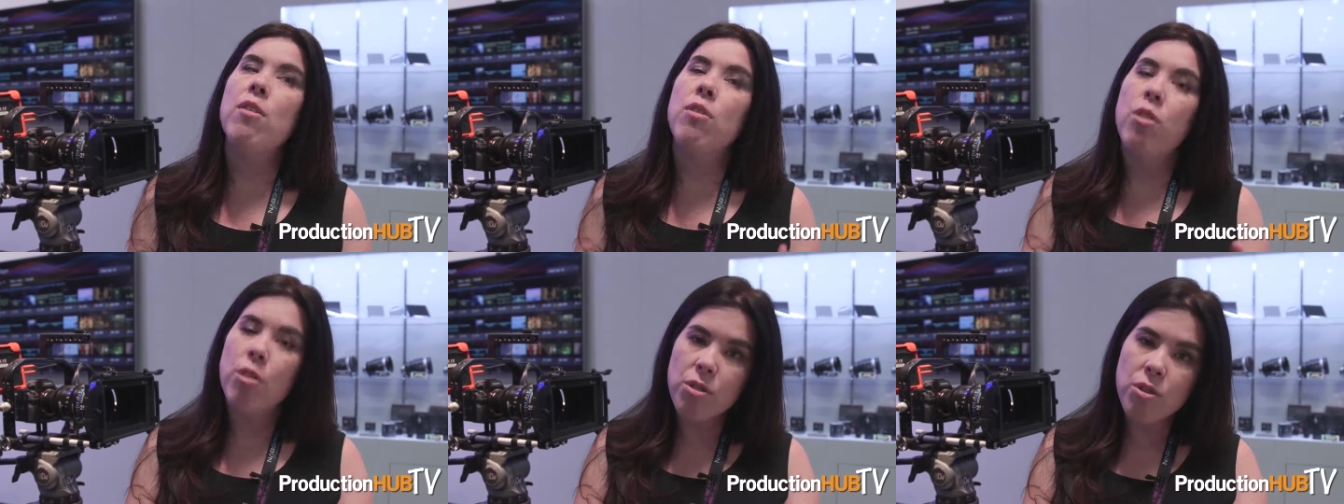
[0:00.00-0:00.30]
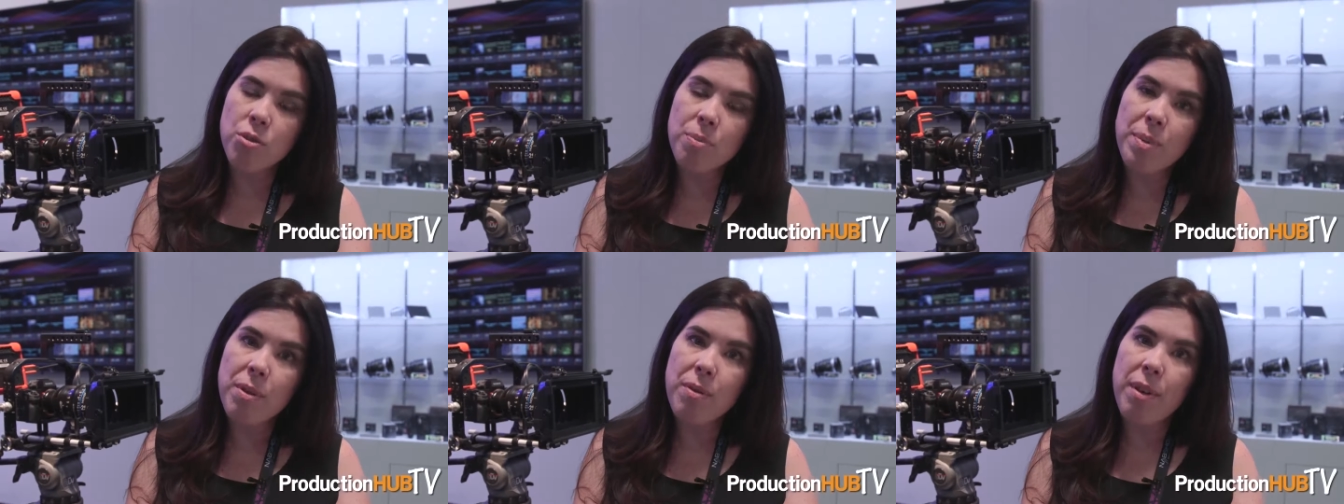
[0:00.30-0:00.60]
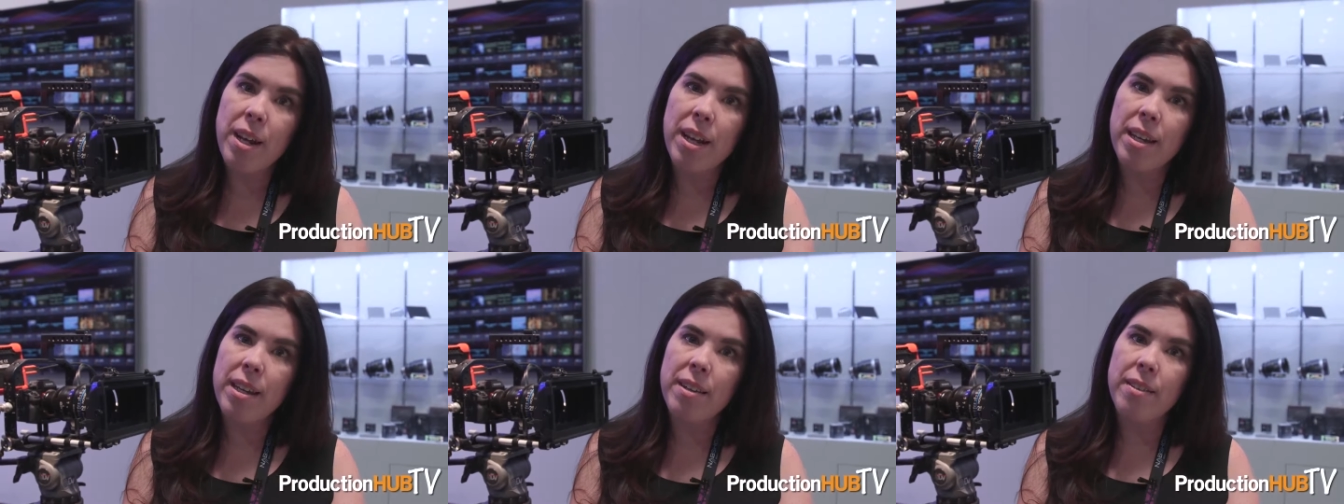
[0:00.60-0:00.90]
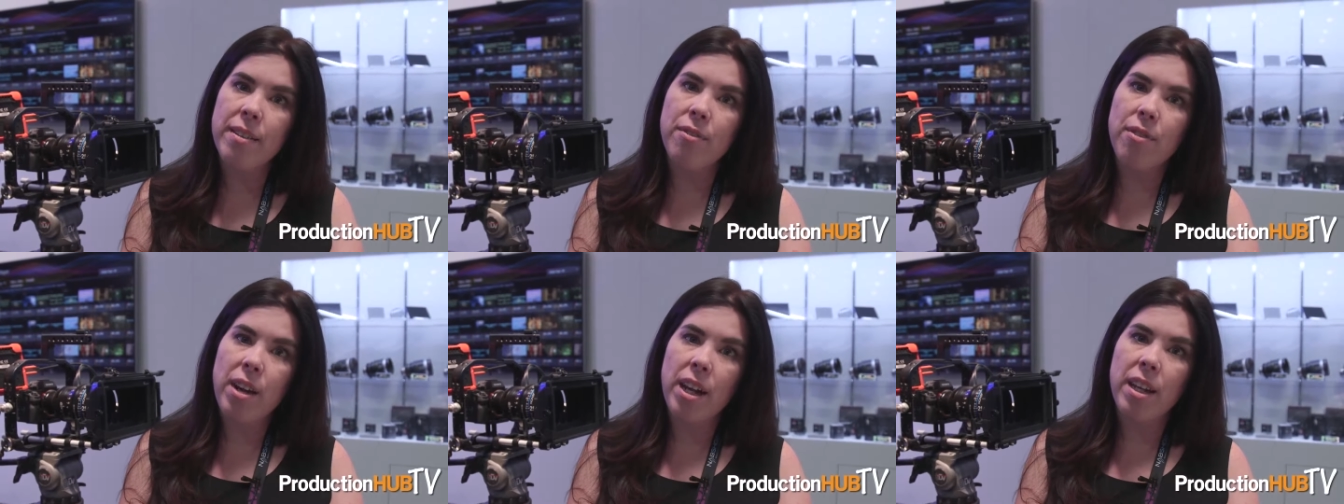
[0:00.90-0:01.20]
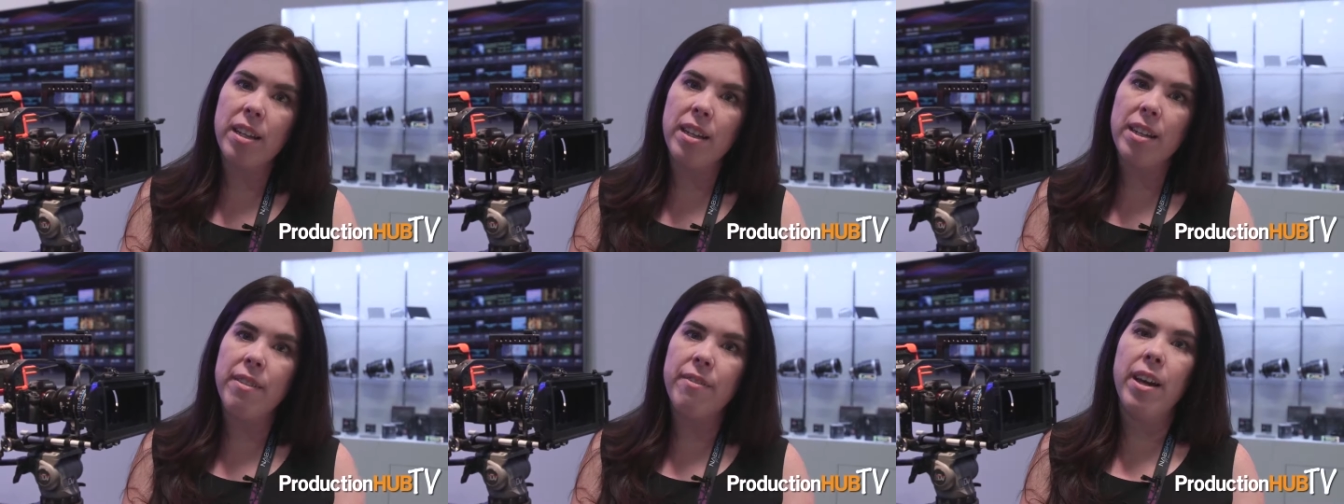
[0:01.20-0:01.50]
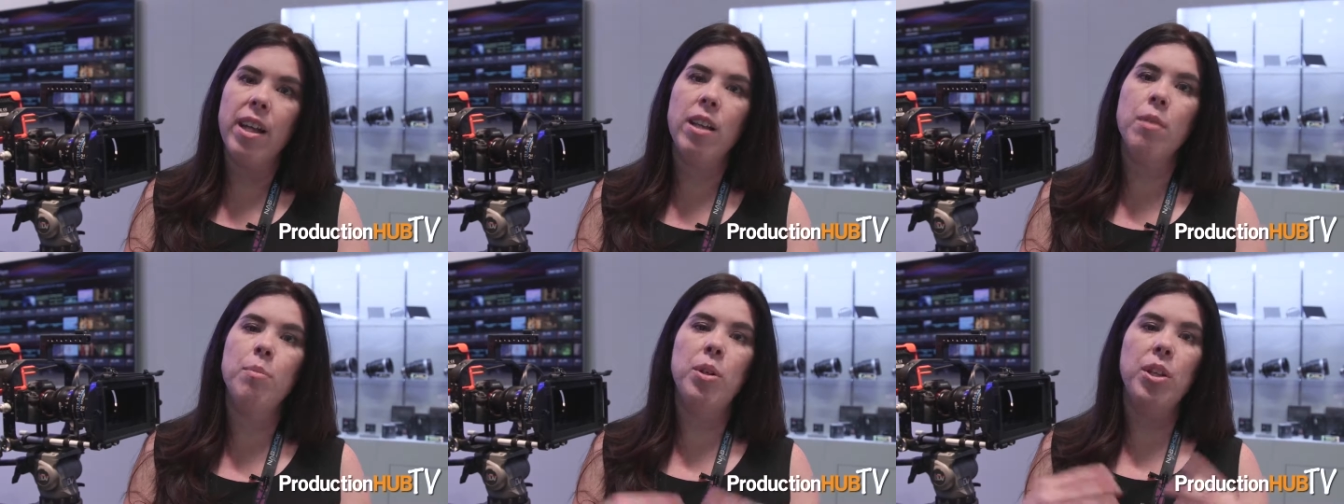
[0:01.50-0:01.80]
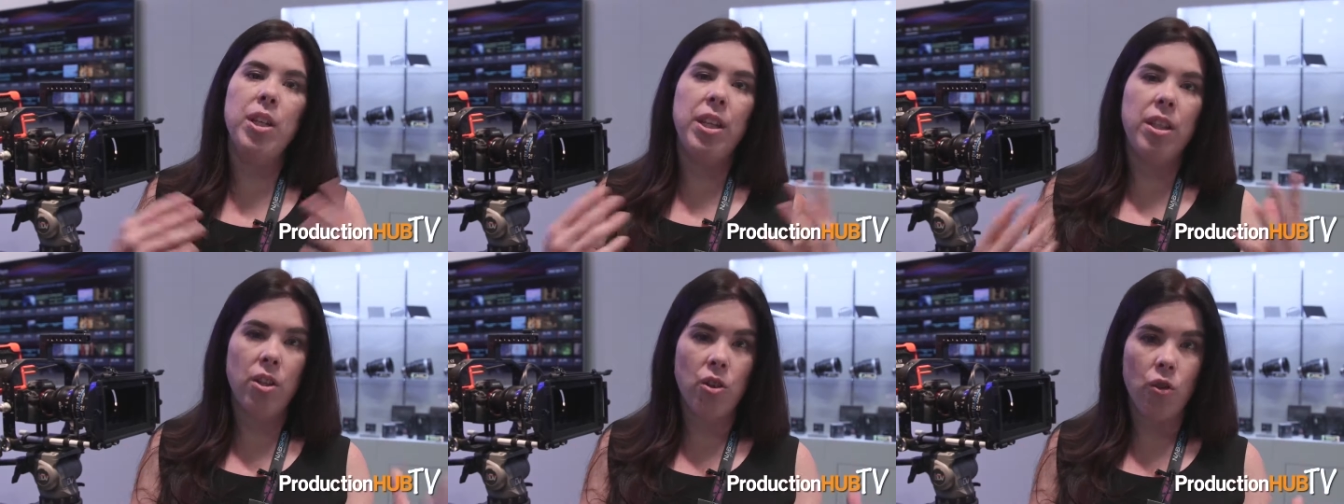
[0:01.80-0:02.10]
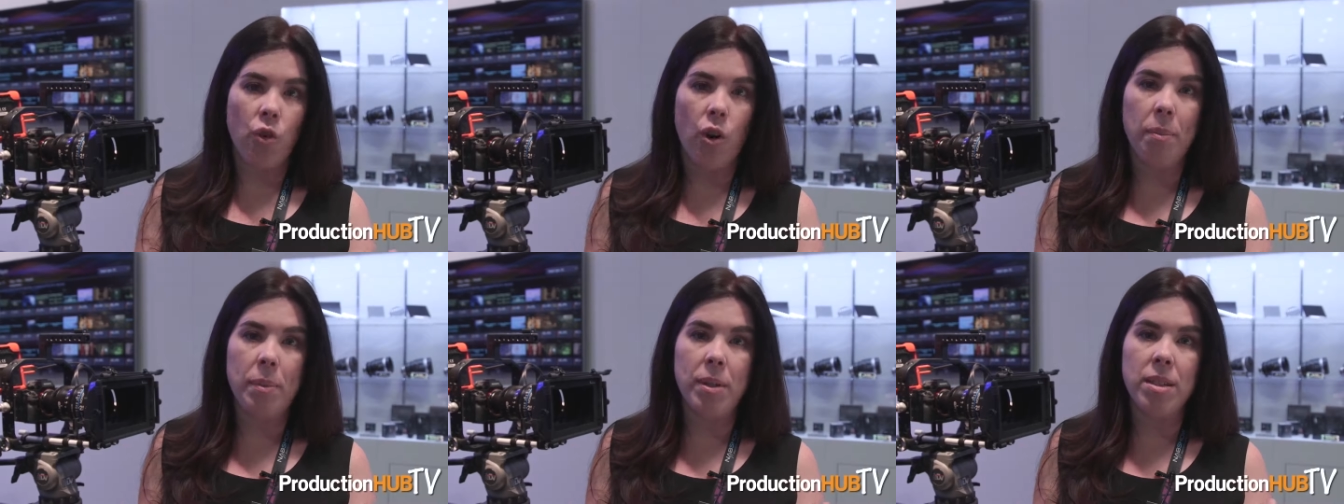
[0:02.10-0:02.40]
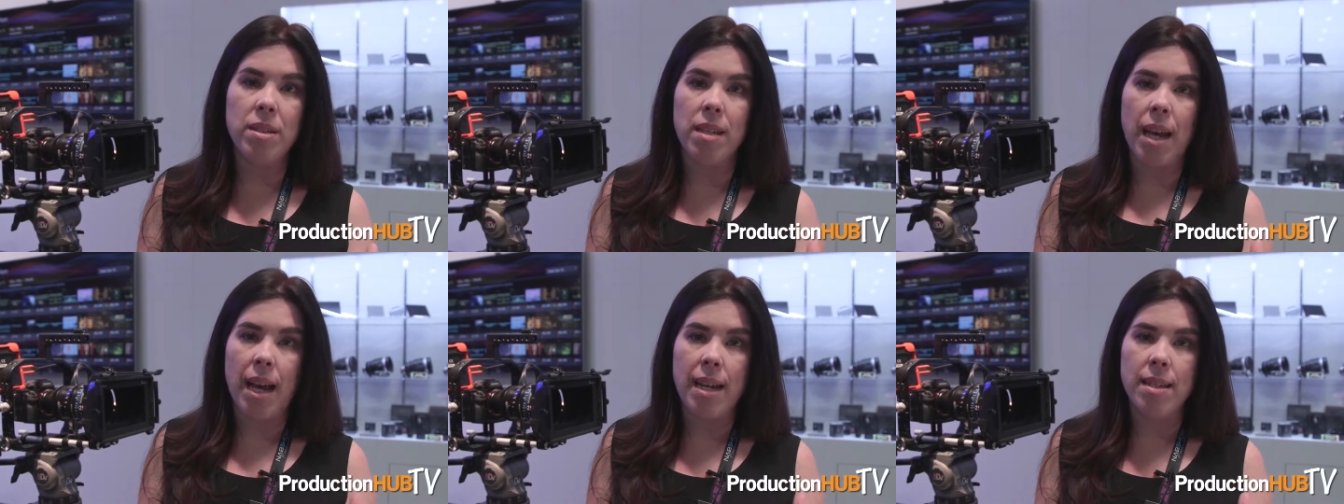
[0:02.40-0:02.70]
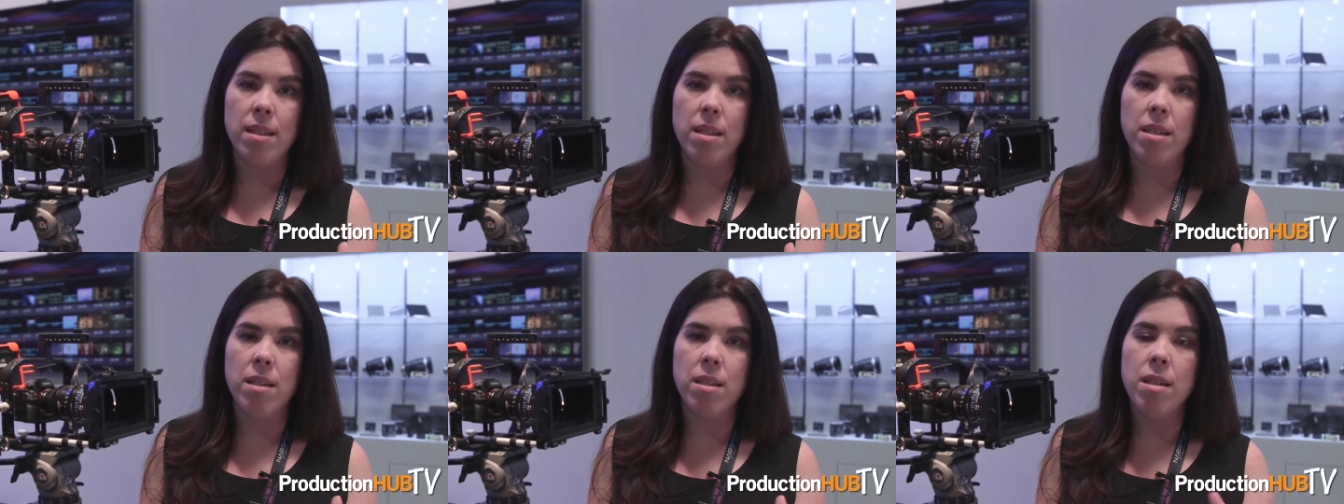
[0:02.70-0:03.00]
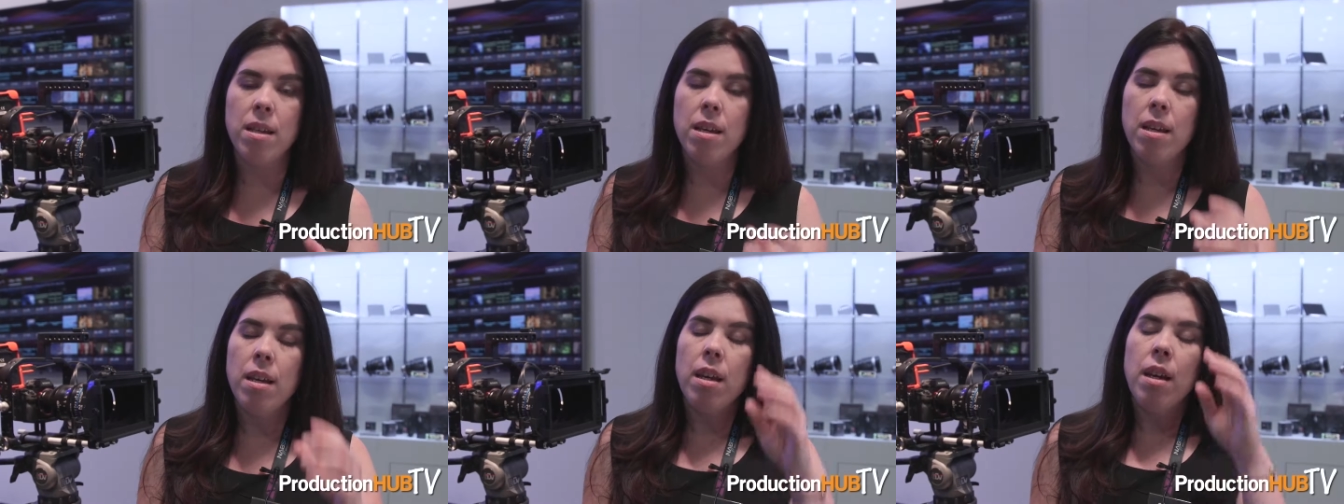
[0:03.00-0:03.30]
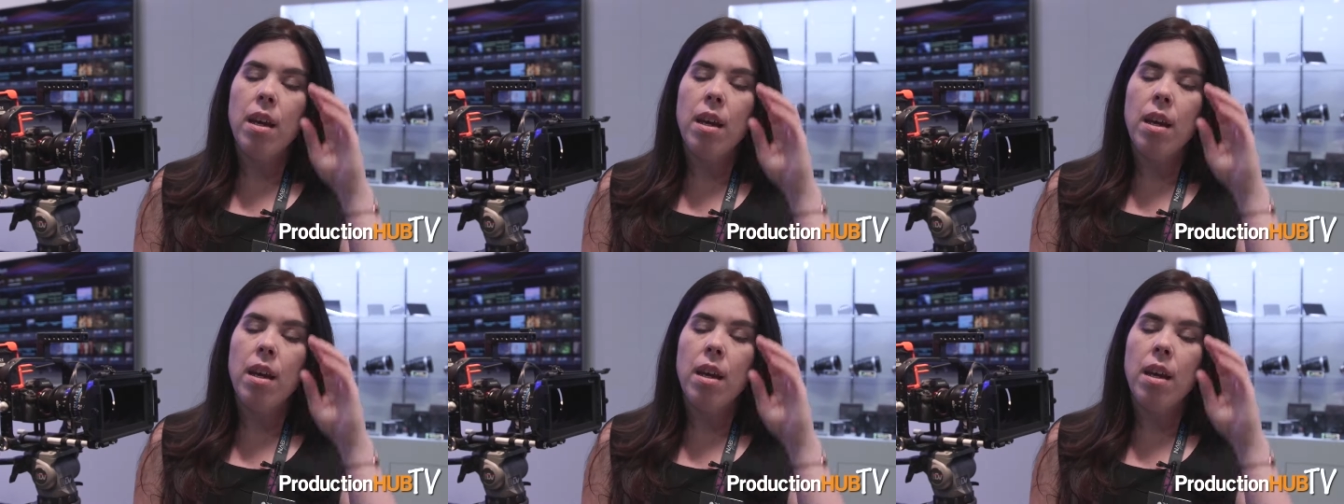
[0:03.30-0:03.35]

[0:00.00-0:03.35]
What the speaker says: those will be readily available in the normal sizes.